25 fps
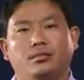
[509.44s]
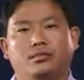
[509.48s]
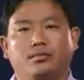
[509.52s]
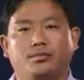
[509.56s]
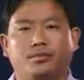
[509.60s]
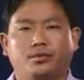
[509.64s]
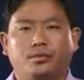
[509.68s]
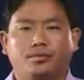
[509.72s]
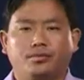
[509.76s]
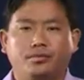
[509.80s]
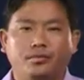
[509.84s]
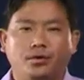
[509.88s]

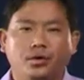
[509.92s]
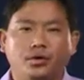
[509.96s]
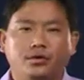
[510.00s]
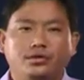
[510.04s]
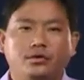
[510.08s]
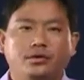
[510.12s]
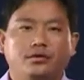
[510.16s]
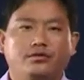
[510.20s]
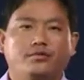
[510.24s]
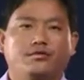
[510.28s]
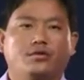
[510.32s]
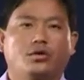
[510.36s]

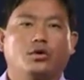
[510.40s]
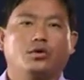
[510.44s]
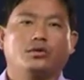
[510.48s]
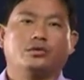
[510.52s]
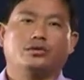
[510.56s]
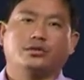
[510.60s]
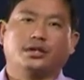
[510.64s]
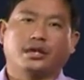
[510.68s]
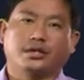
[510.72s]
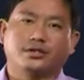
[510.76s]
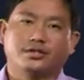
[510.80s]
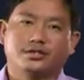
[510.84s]
proposal for
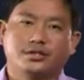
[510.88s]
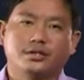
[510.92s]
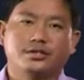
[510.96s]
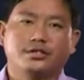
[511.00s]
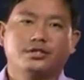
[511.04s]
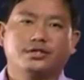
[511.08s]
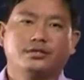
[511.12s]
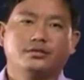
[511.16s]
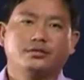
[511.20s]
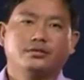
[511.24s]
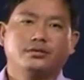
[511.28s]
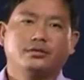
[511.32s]

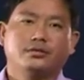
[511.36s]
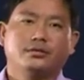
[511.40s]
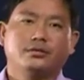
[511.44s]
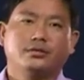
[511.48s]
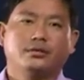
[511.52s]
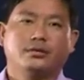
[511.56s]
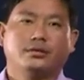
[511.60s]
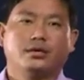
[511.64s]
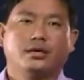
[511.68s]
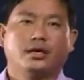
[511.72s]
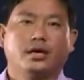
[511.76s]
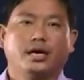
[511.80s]
taxation
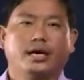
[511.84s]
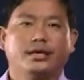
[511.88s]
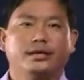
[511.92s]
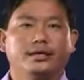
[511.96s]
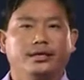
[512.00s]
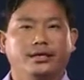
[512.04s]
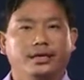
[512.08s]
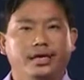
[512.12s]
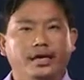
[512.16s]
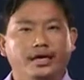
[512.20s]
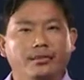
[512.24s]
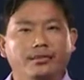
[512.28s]
and
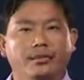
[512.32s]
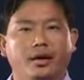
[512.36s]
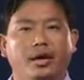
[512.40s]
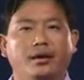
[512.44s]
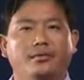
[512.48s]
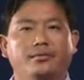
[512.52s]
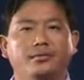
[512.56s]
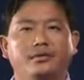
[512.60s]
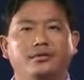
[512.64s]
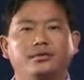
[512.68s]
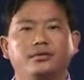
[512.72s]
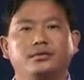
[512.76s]
elect
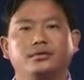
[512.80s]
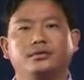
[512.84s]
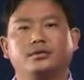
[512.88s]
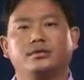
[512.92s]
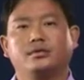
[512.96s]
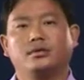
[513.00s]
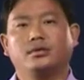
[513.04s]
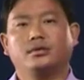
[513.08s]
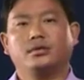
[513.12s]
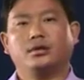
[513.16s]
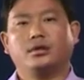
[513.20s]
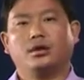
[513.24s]
members
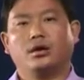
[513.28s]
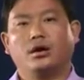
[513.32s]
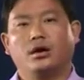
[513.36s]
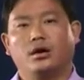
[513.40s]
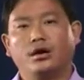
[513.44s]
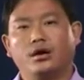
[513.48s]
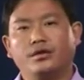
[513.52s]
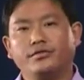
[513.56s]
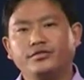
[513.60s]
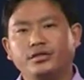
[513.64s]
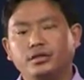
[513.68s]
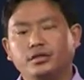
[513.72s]

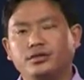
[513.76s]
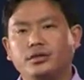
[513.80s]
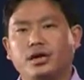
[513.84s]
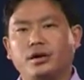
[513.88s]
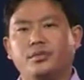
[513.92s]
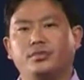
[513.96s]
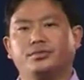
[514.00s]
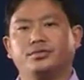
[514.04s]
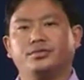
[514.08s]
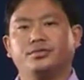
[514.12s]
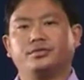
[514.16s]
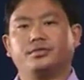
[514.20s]
of the
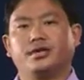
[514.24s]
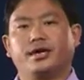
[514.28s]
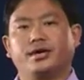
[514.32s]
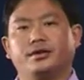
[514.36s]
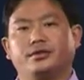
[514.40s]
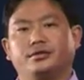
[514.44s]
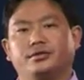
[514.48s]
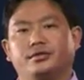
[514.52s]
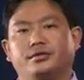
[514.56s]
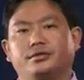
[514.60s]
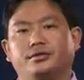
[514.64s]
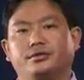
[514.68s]
Gram
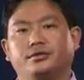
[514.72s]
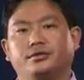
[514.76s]
Panchayat.